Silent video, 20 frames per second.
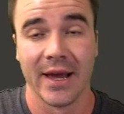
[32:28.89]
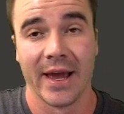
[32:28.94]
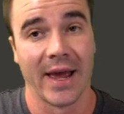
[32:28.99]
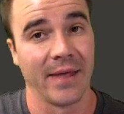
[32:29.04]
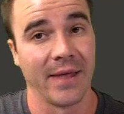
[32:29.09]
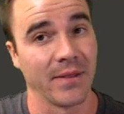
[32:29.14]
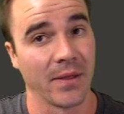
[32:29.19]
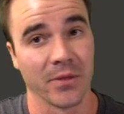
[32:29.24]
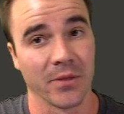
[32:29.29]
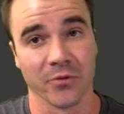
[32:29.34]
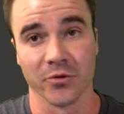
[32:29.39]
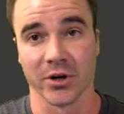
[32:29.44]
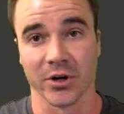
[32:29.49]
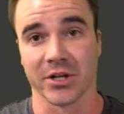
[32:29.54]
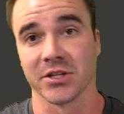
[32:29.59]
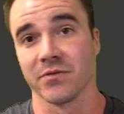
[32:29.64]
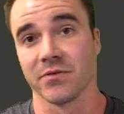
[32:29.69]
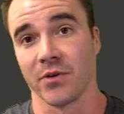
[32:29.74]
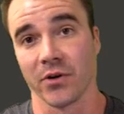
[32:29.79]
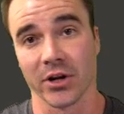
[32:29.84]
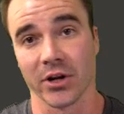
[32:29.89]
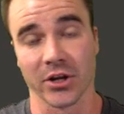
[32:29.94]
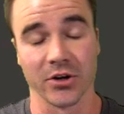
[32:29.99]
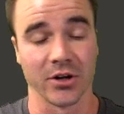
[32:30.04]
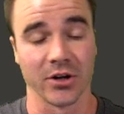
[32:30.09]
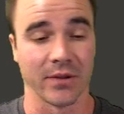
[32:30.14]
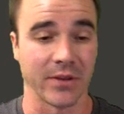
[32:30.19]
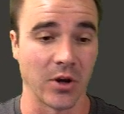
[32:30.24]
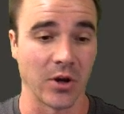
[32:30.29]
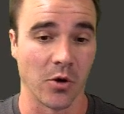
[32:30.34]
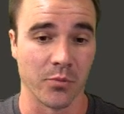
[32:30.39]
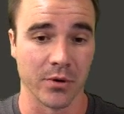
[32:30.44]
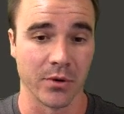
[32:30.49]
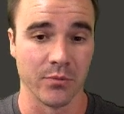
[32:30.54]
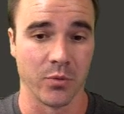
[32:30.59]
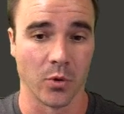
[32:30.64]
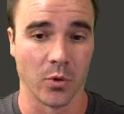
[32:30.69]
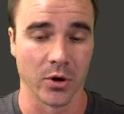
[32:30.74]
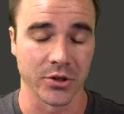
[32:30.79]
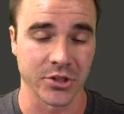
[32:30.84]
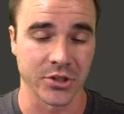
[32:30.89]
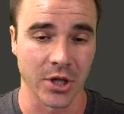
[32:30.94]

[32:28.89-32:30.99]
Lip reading: and then the rook is very good in the open board.